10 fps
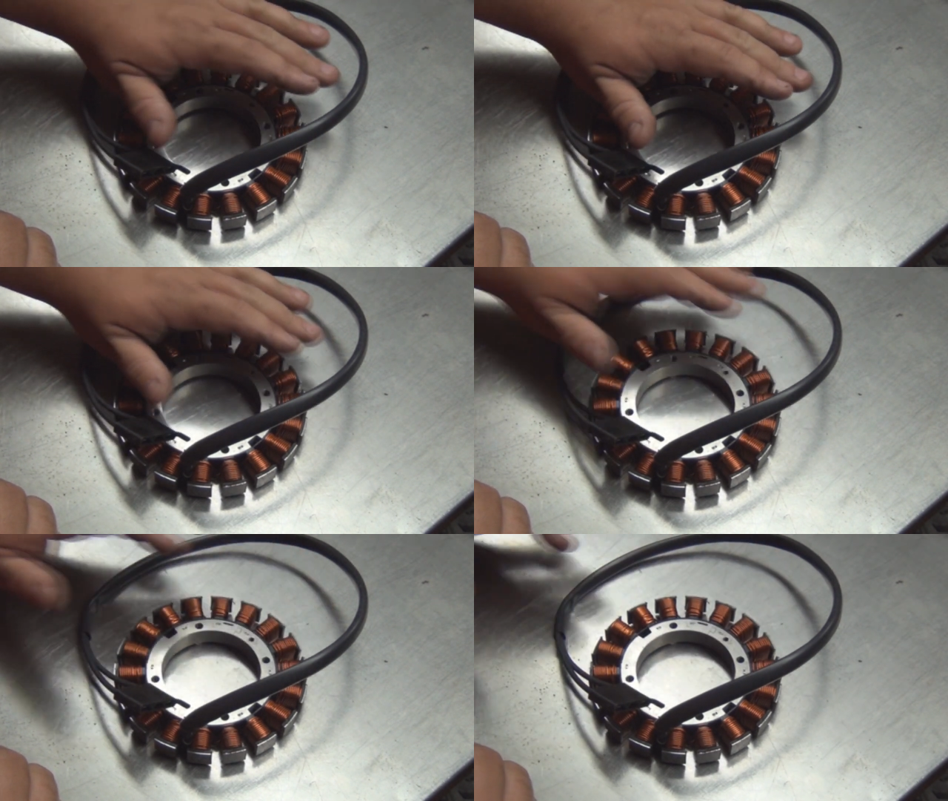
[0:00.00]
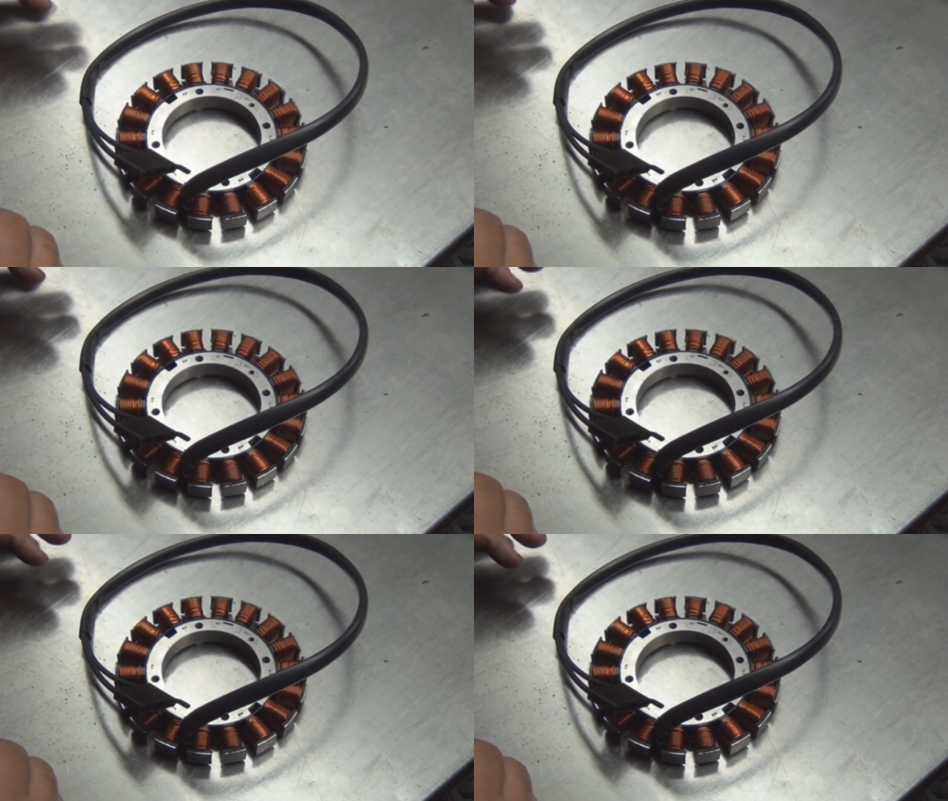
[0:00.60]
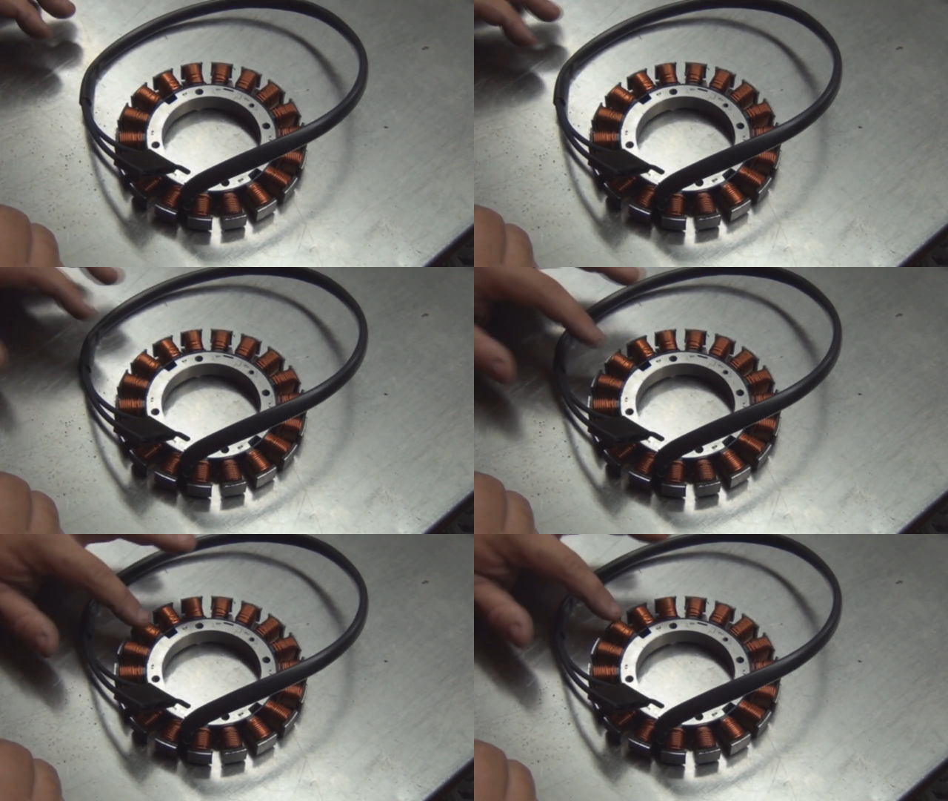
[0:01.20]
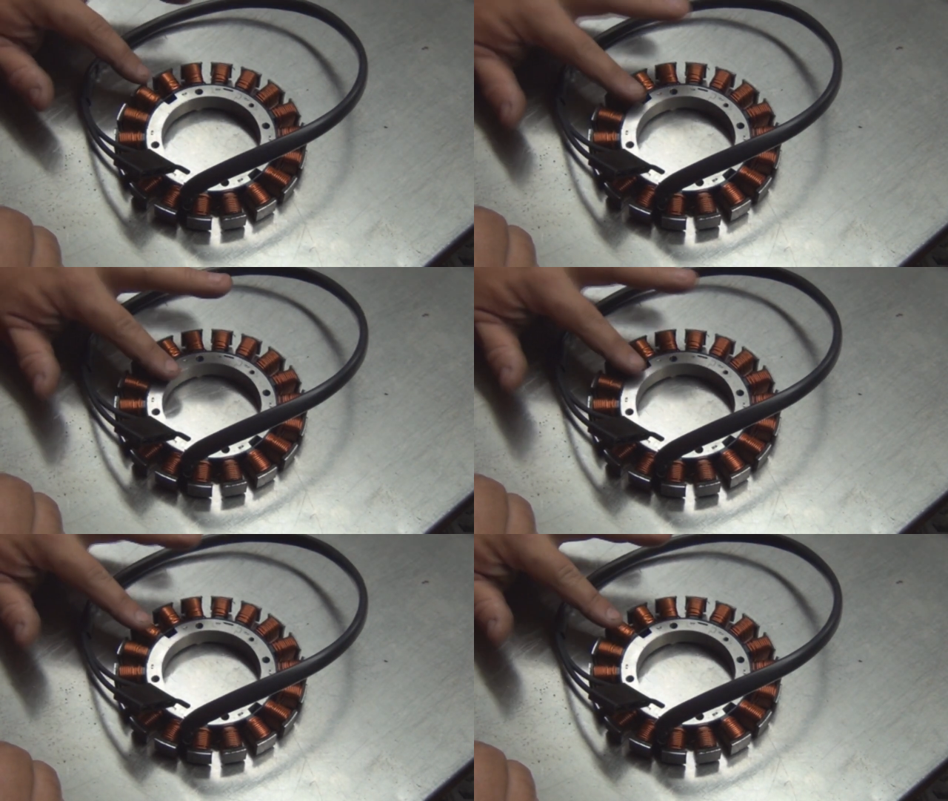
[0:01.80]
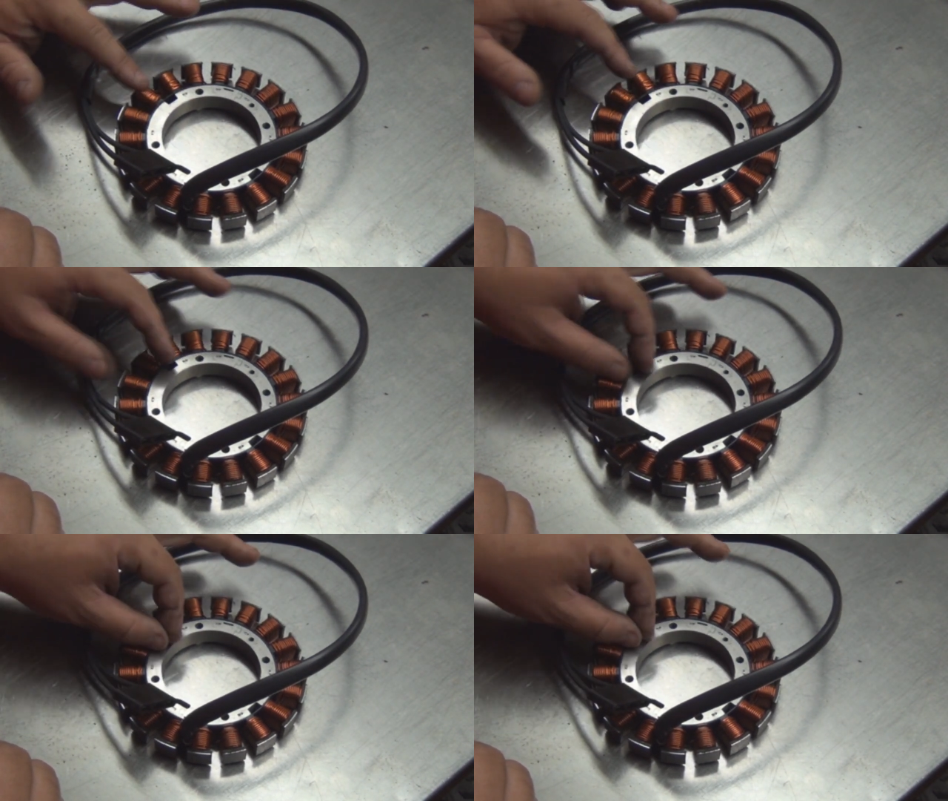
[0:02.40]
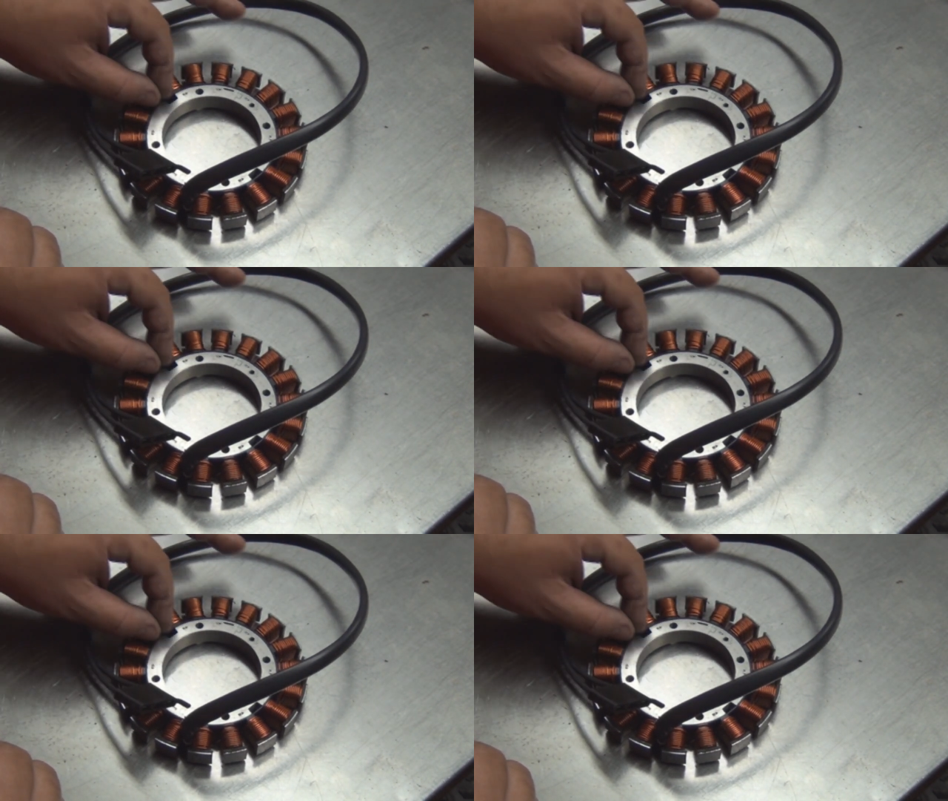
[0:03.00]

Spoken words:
(no speaker visible)